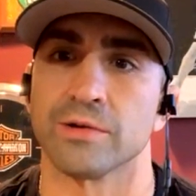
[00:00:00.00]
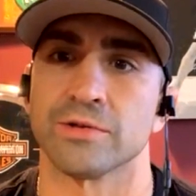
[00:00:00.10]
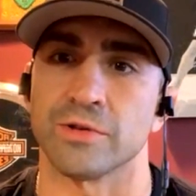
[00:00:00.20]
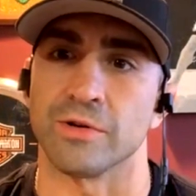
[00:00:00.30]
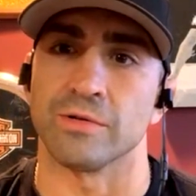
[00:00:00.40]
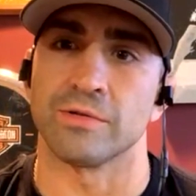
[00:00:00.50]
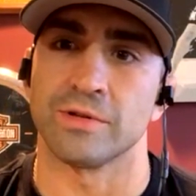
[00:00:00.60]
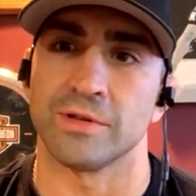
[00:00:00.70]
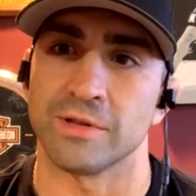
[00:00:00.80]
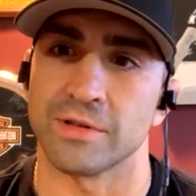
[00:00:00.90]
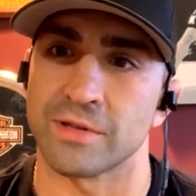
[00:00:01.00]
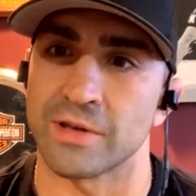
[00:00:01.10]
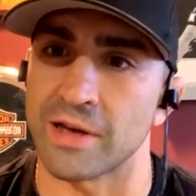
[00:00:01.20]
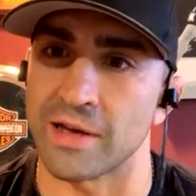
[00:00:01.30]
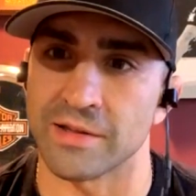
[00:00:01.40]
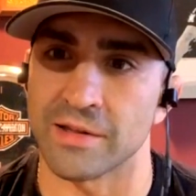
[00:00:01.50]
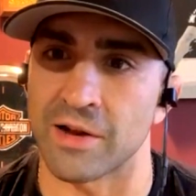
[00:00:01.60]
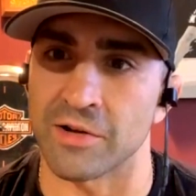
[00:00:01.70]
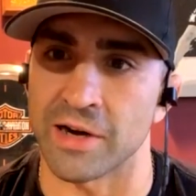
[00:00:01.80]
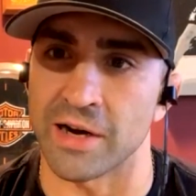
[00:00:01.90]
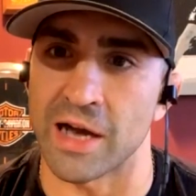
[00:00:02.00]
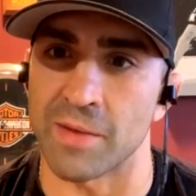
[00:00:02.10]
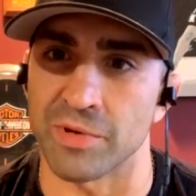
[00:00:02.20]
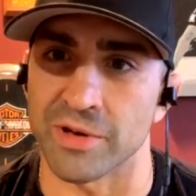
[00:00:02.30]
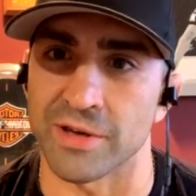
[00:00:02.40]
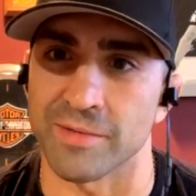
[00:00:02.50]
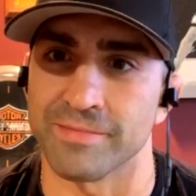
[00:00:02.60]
So how could I not pick him?